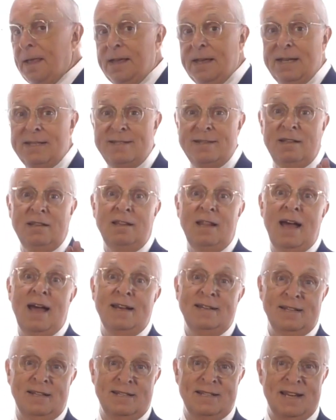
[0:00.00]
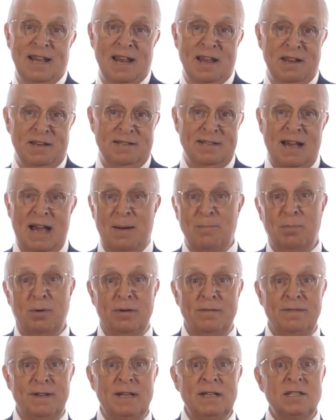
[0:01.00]
It's a lot to stay on top
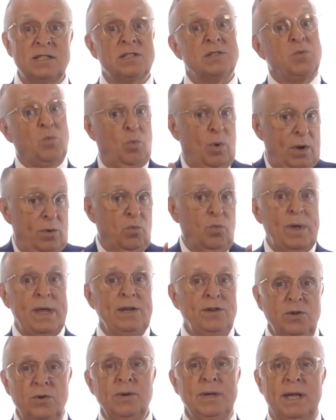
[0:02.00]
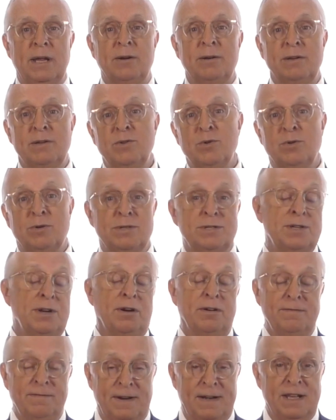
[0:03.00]
of, and it's what we do here at North
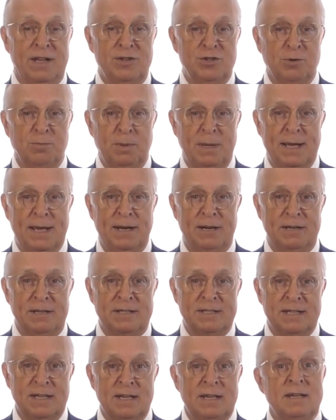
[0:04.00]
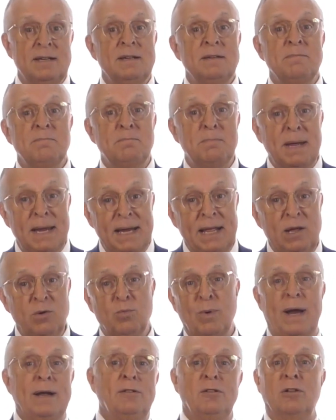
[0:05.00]
Star Financial Planners, meeting
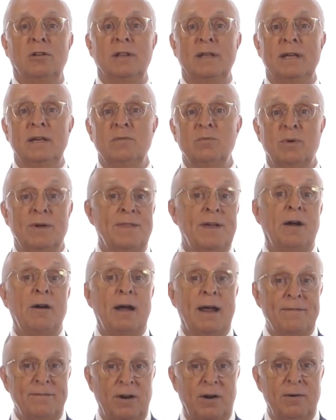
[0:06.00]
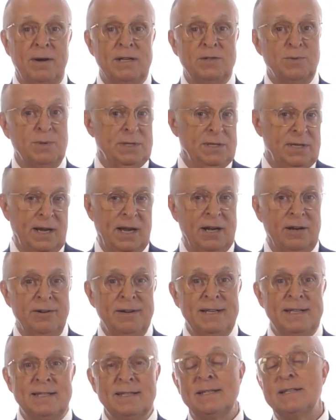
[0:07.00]
regularly with our FRS
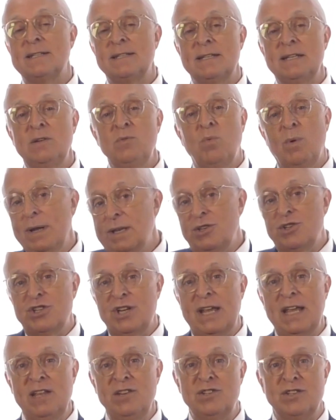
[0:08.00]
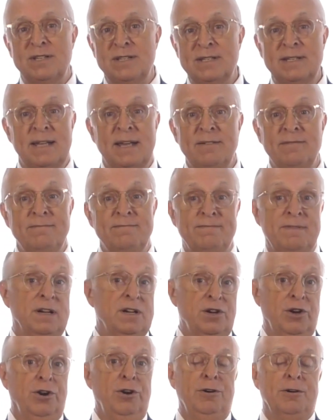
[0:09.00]
retirees to see what changes have
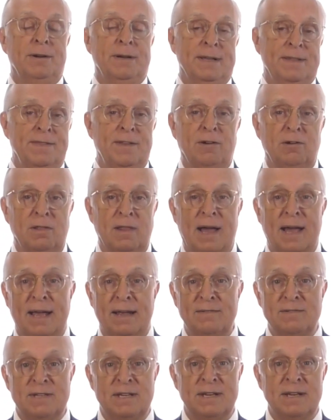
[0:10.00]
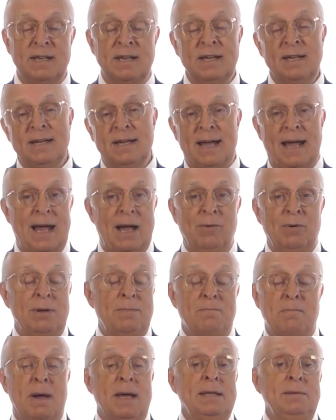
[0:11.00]
occurred in their lives and how it
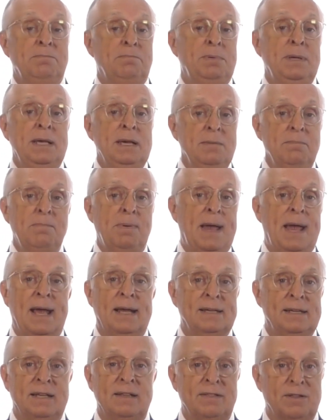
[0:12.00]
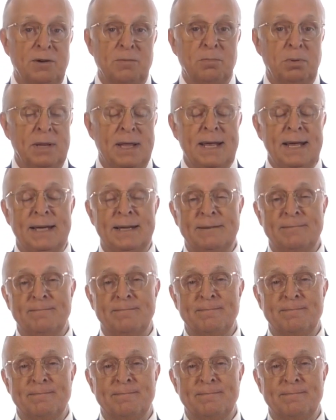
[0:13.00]
might be impacting their plan.